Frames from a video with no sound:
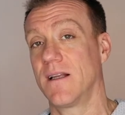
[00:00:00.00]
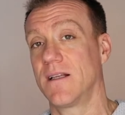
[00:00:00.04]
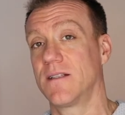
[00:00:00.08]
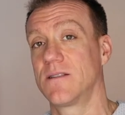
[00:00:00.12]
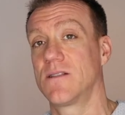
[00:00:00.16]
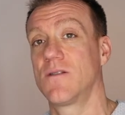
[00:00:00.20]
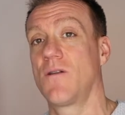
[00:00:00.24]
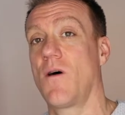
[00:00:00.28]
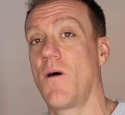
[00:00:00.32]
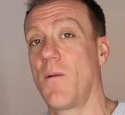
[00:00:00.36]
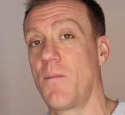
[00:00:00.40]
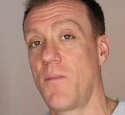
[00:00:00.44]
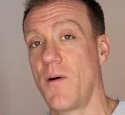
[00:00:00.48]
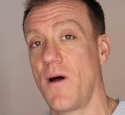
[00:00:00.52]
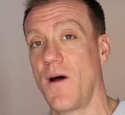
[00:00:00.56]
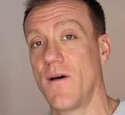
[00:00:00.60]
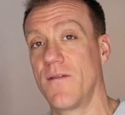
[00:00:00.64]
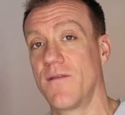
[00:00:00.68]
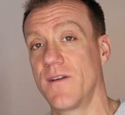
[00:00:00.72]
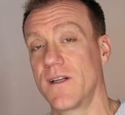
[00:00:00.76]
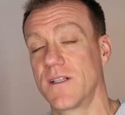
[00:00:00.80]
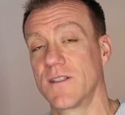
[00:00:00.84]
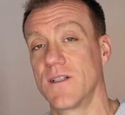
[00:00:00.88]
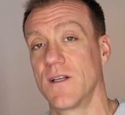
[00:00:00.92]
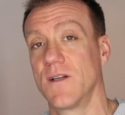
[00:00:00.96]
It's not a
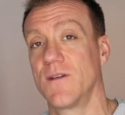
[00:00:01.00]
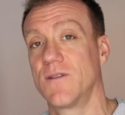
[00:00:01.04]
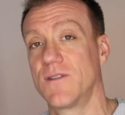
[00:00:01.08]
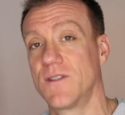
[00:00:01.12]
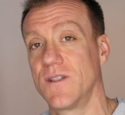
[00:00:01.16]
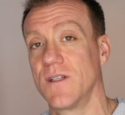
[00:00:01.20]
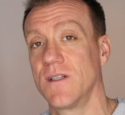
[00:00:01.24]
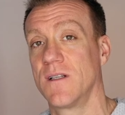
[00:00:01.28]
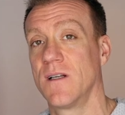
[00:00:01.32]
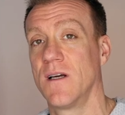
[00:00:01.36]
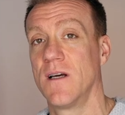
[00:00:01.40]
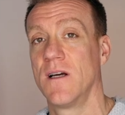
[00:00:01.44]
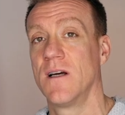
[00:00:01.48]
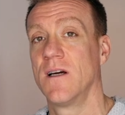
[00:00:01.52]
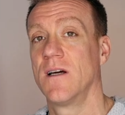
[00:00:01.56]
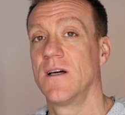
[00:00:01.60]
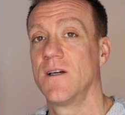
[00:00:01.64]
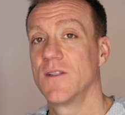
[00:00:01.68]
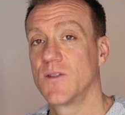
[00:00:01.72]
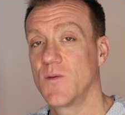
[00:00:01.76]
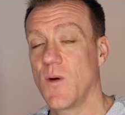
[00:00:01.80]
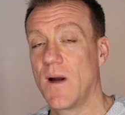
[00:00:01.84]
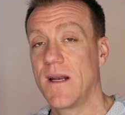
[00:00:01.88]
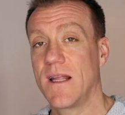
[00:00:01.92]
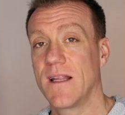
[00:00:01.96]
perfect solution
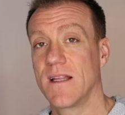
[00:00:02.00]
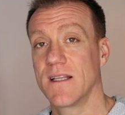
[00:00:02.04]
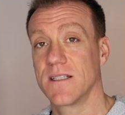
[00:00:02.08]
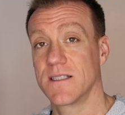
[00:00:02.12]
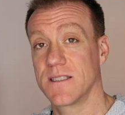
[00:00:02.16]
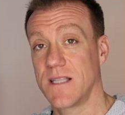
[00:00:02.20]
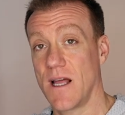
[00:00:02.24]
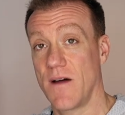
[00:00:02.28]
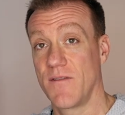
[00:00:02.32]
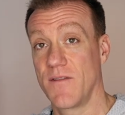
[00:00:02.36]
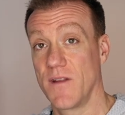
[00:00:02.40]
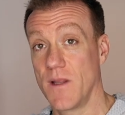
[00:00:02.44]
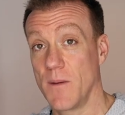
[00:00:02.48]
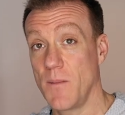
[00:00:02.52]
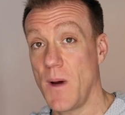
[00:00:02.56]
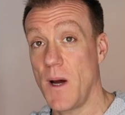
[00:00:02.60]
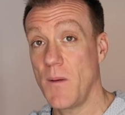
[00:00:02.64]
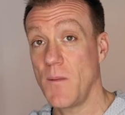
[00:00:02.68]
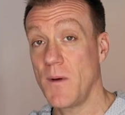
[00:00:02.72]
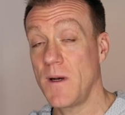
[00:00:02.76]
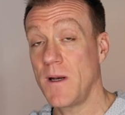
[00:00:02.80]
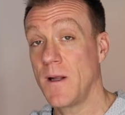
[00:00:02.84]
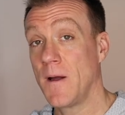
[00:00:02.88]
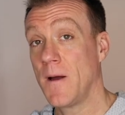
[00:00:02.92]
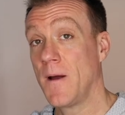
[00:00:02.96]
to any of this stuff at the
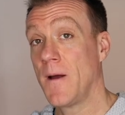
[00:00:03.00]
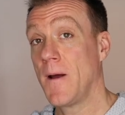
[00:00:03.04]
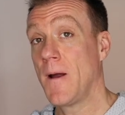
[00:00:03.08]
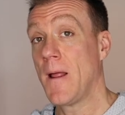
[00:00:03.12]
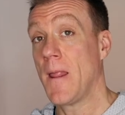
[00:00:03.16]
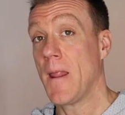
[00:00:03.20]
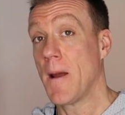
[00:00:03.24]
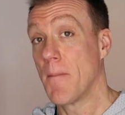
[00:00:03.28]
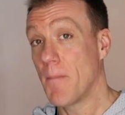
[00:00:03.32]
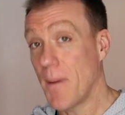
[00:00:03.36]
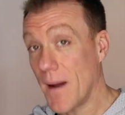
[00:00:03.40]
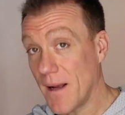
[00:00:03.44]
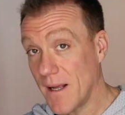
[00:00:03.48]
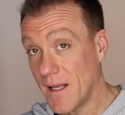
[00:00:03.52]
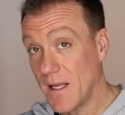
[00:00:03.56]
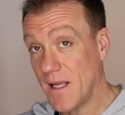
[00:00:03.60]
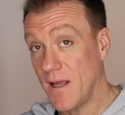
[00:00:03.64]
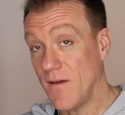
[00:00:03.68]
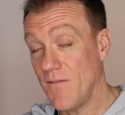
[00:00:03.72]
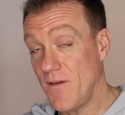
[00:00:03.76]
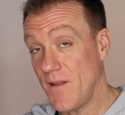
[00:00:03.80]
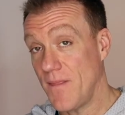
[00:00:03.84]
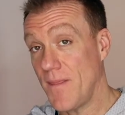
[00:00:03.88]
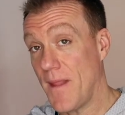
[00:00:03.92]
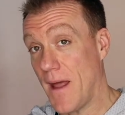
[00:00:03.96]
moment, but
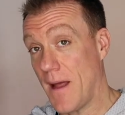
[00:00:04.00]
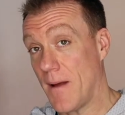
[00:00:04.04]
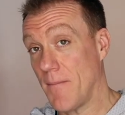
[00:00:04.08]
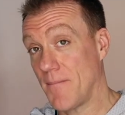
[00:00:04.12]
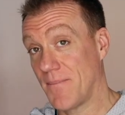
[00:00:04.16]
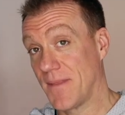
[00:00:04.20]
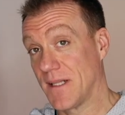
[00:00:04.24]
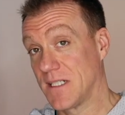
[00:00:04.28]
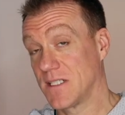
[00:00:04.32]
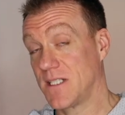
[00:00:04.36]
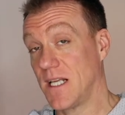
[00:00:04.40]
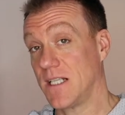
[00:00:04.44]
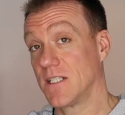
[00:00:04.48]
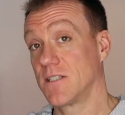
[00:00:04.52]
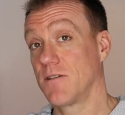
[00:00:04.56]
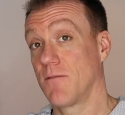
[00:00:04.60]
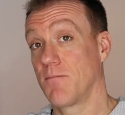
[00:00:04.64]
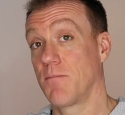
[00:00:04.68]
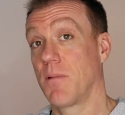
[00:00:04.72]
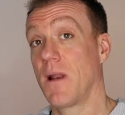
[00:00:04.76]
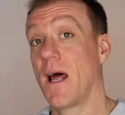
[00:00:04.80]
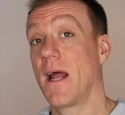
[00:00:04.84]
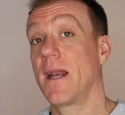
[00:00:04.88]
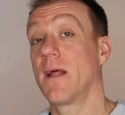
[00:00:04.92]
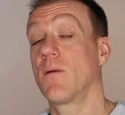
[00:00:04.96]
giving that sense
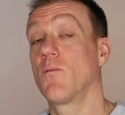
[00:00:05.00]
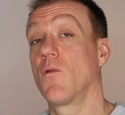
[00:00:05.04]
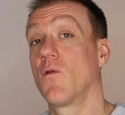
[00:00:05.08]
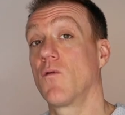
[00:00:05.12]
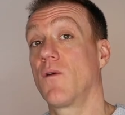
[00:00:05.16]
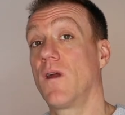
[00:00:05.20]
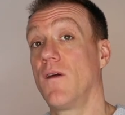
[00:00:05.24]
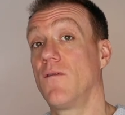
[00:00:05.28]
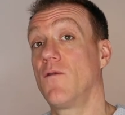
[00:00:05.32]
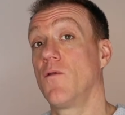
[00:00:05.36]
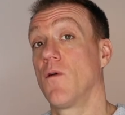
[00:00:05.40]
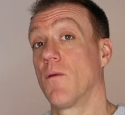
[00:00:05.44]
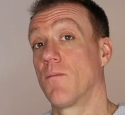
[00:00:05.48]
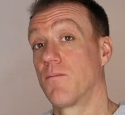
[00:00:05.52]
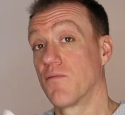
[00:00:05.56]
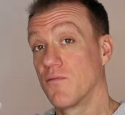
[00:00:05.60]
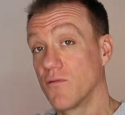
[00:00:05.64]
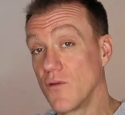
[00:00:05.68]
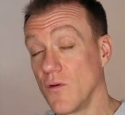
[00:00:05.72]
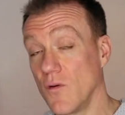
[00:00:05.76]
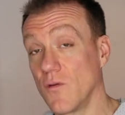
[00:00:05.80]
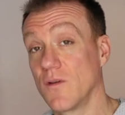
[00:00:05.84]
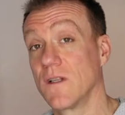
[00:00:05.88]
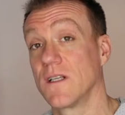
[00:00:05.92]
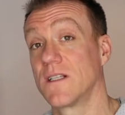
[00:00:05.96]
of planning will give you a
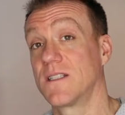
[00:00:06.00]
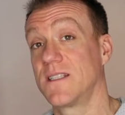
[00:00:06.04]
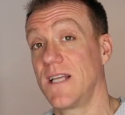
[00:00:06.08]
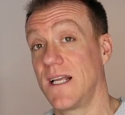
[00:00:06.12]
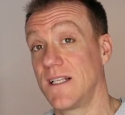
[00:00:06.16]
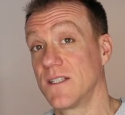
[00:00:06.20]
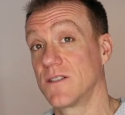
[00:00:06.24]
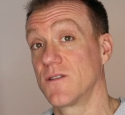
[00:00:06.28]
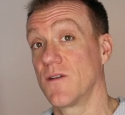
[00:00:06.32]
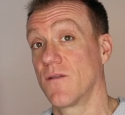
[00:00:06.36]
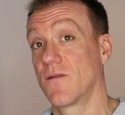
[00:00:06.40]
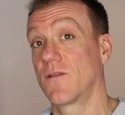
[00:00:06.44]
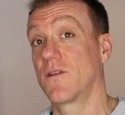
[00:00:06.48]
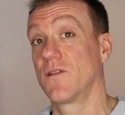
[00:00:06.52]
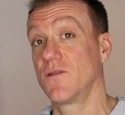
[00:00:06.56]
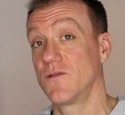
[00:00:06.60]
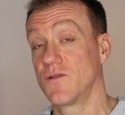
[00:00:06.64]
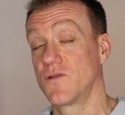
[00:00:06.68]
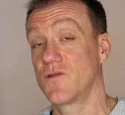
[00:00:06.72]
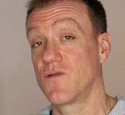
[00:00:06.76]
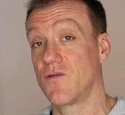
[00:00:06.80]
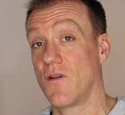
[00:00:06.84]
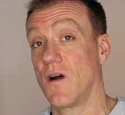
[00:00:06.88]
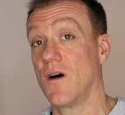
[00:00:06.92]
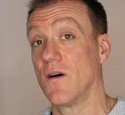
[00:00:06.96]
broader sense of
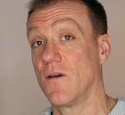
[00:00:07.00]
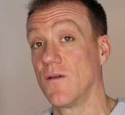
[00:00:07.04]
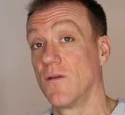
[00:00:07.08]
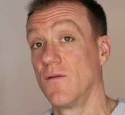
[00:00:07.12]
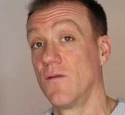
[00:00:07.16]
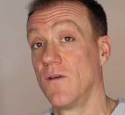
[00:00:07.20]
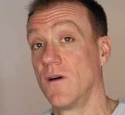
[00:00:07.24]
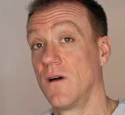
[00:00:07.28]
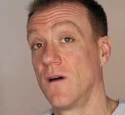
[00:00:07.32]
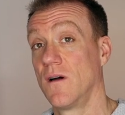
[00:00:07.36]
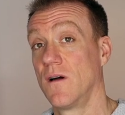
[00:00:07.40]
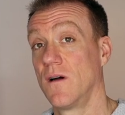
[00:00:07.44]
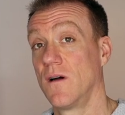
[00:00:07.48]
control.